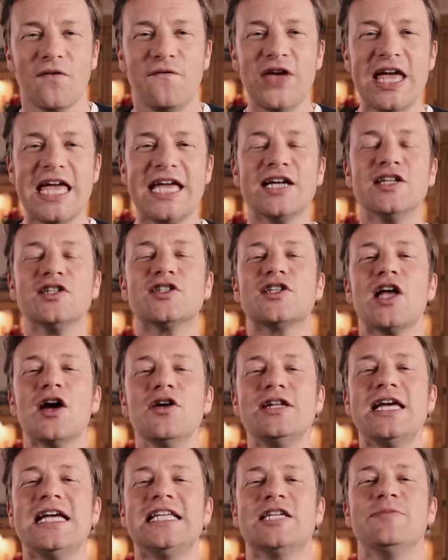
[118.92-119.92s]
Vegans don't
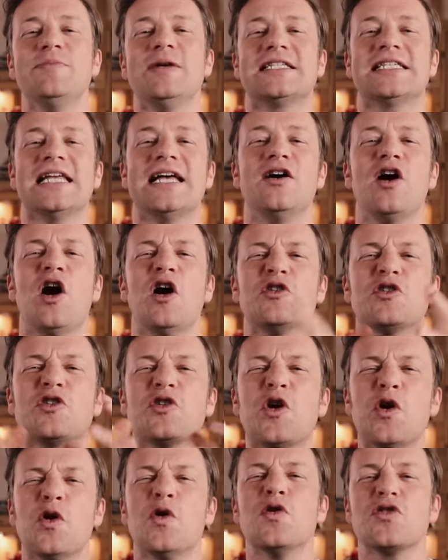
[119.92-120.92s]
need to miss out on
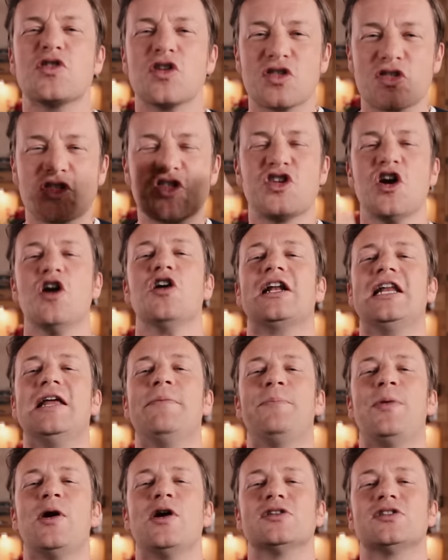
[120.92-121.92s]
gorgeous
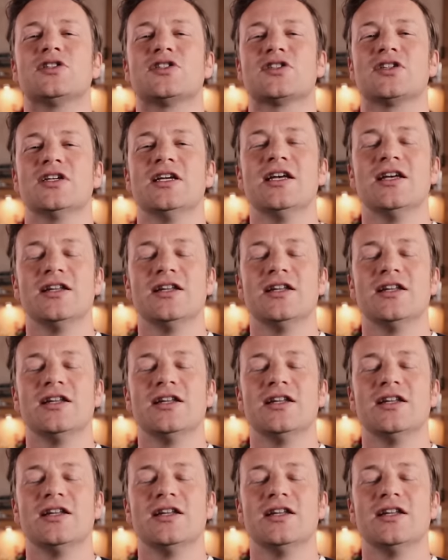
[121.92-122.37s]
chocolate pots.